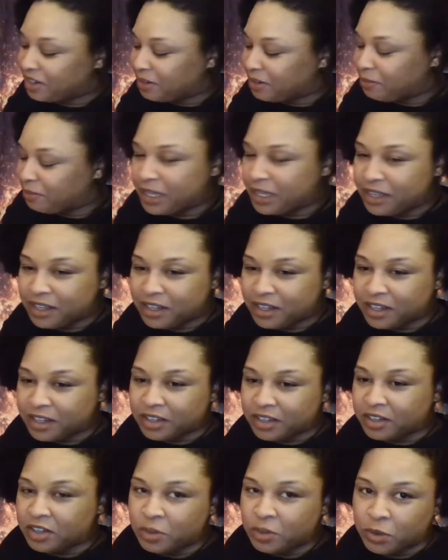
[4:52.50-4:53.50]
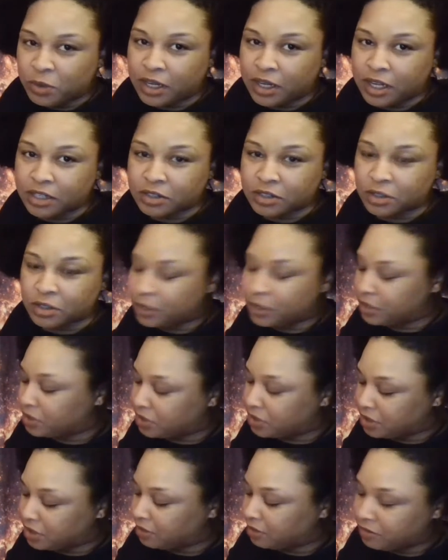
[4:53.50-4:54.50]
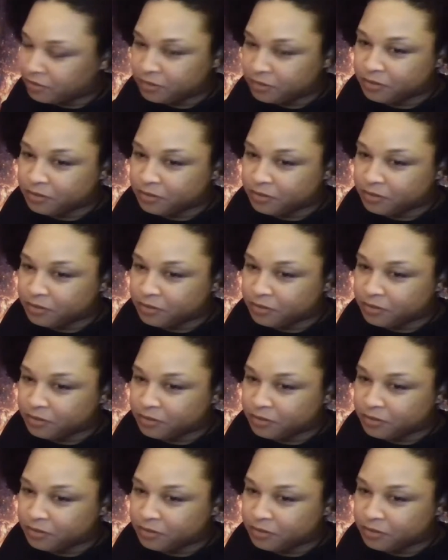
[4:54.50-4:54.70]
Ming, you want to ask a question?